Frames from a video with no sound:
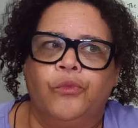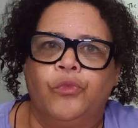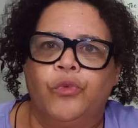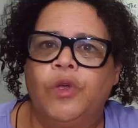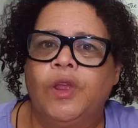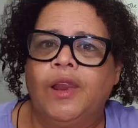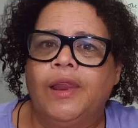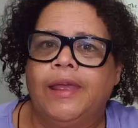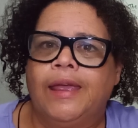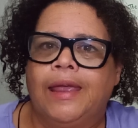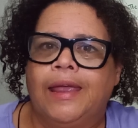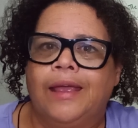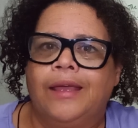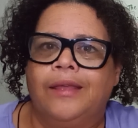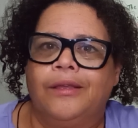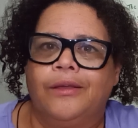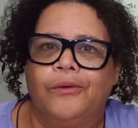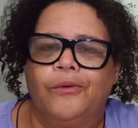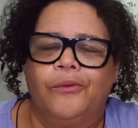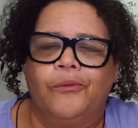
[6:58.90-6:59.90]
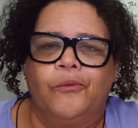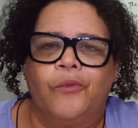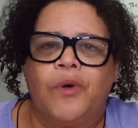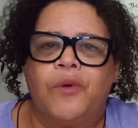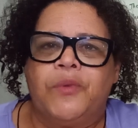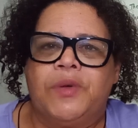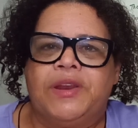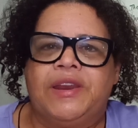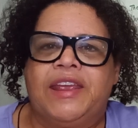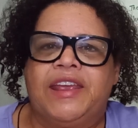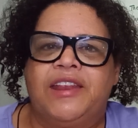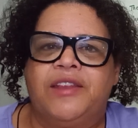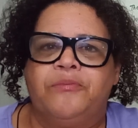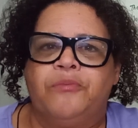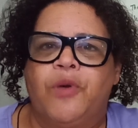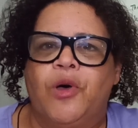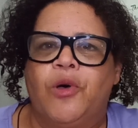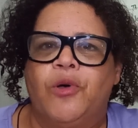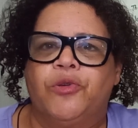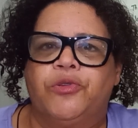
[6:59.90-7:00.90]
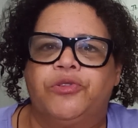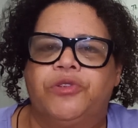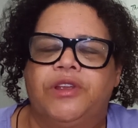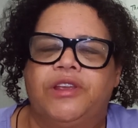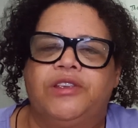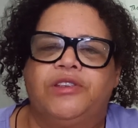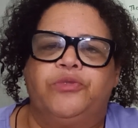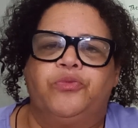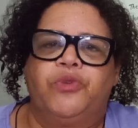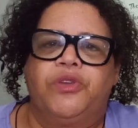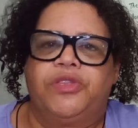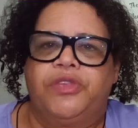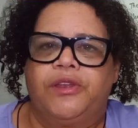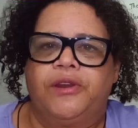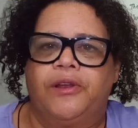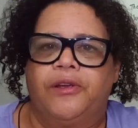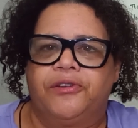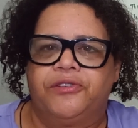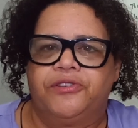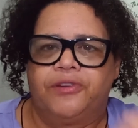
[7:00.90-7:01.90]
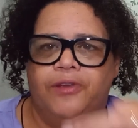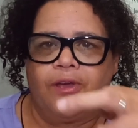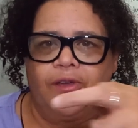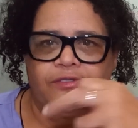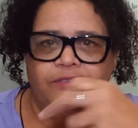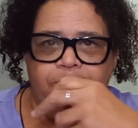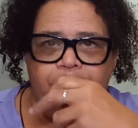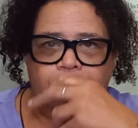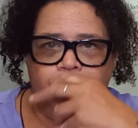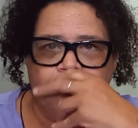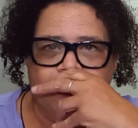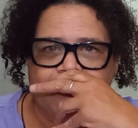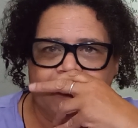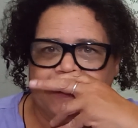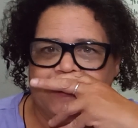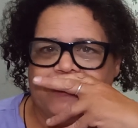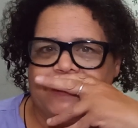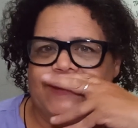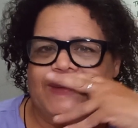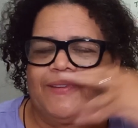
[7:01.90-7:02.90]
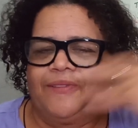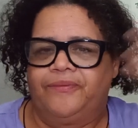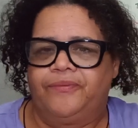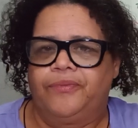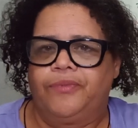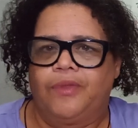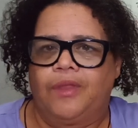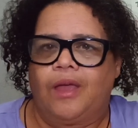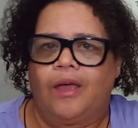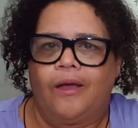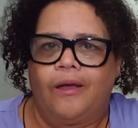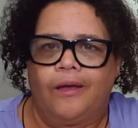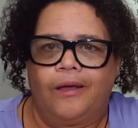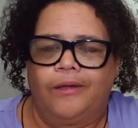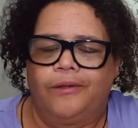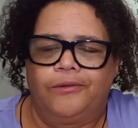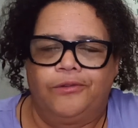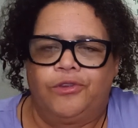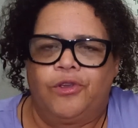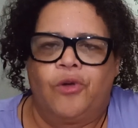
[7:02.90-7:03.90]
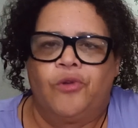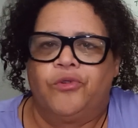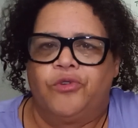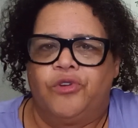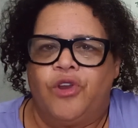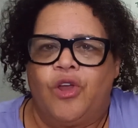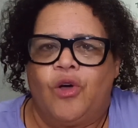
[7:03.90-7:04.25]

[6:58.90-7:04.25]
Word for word: really what we need most is within ourselves. We just don't